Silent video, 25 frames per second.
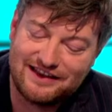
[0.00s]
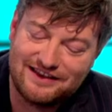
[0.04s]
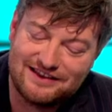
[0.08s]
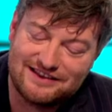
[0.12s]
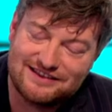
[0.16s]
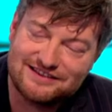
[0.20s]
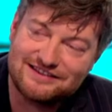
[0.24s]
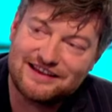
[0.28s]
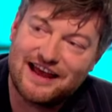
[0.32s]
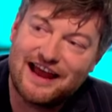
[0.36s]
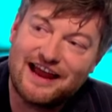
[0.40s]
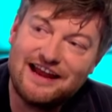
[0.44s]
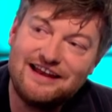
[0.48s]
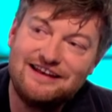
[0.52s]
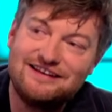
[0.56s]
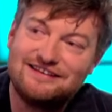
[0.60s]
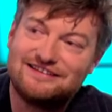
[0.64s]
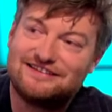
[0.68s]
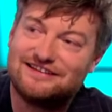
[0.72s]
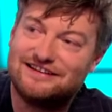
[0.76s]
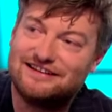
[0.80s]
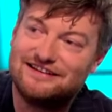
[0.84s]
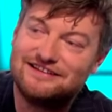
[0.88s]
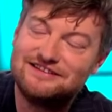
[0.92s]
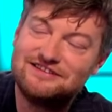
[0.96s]

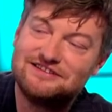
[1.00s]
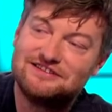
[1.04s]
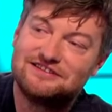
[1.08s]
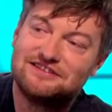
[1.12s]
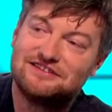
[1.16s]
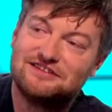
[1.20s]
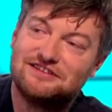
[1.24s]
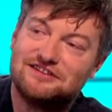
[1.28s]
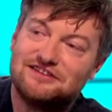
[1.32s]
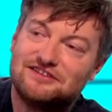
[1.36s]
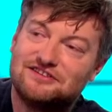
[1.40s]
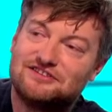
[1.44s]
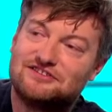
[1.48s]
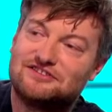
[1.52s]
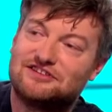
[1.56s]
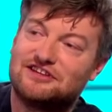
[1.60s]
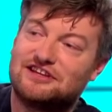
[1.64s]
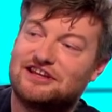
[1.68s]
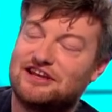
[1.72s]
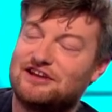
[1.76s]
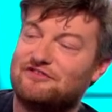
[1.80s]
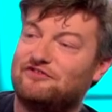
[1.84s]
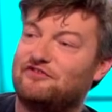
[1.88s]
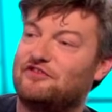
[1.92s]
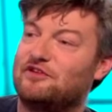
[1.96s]
intended
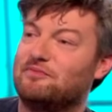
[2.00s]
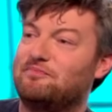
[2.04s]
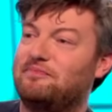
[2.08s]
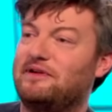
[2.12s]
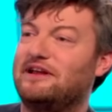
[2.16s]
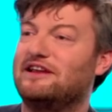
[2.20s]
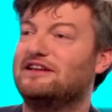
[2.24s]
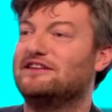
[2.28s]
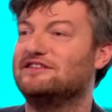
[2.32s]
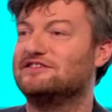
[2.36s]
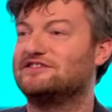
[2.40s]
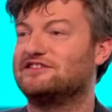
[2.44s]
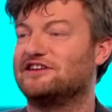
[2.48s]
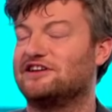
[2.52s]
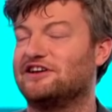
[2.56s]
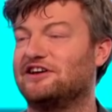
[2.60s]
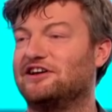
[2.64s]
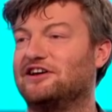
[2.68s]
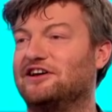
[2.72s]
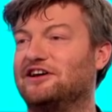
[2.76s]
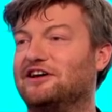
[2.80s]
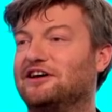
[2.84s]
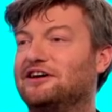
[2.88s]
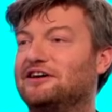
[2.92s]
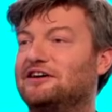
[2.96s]
to give the bin to
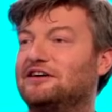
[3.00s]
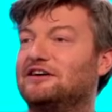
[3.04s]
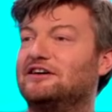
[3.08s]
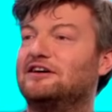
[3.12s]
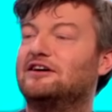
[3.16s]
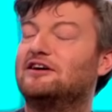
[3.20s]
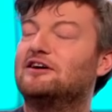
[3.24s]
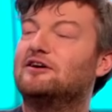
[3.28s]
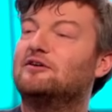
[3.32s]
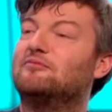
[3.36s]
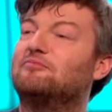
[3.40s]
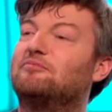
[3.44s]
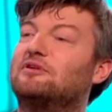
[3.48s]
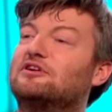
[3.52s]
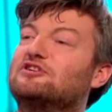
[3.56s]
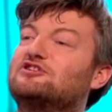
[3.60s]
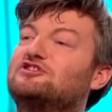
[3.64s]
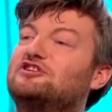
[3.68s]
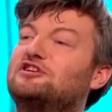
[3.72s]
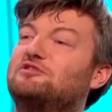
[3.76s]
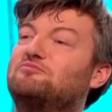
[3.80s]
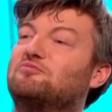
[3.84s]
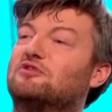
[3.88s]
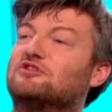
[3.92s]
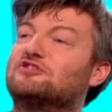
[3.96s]
her, but
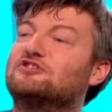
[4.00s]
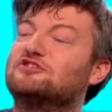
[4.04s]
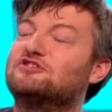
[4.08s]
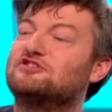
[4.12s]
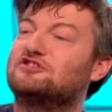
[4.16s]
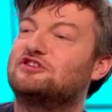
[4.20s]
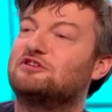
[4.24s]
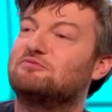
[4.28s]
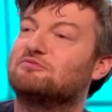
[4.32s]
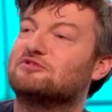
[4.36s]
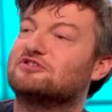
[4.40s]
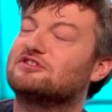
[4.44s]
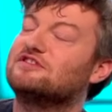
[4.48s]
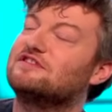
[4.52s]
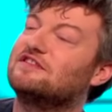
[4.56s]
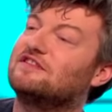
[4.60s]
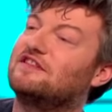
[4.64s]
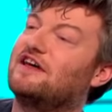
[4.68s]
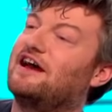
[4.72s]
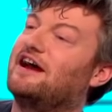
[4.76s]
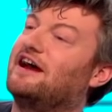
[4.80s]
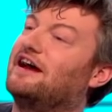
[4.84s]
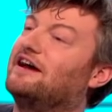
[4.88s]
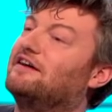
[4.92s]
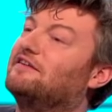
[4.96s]
she
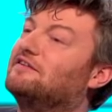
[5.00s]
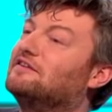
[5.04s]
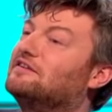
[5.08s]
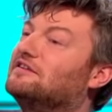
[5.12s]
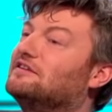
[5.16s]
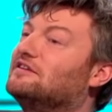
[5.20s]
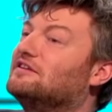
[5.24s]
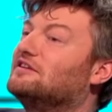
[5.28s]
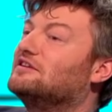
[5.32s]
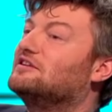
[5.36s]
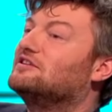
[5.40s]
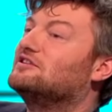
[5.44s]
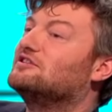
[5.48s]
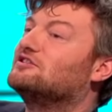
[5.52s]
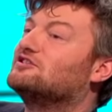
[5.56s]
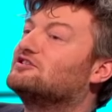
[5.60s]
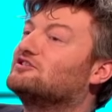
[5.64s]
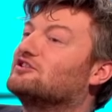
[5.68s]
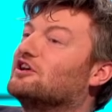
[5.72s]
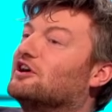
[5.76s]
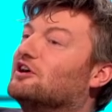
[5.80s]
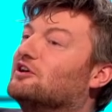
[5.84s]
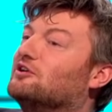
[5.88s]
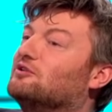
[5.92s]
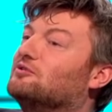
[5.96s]
wasn't there.
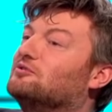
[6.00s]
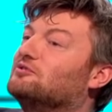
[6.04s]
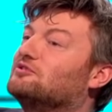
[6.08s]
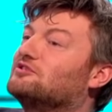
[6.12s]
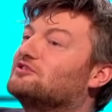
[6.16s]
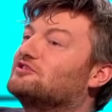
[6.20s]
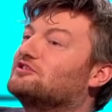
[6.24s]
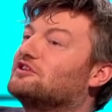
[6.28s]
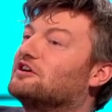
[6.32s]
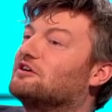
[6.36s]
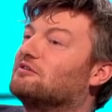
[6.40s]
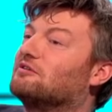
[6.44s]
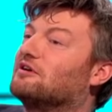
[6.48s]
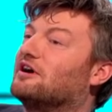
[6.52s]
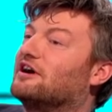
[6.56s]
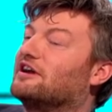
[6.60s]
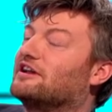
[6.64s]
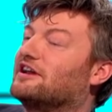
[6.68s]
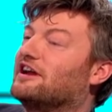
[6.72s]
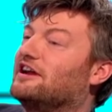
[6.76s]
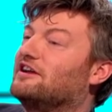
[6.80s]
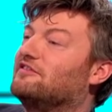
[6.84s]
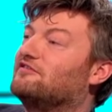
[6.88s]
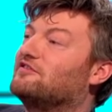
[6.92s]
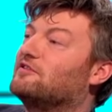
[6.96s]
So I
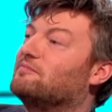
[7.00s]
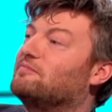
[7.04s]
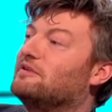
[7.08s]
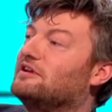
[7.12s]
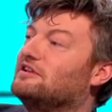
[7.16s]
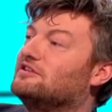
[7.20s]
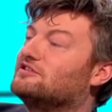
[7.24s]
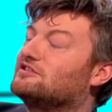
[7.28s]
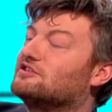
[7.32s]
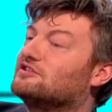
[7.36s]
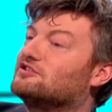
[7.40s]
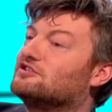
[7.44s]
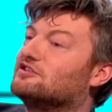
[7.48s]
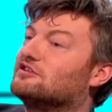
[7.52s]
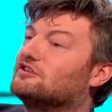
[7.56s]
gave the bin to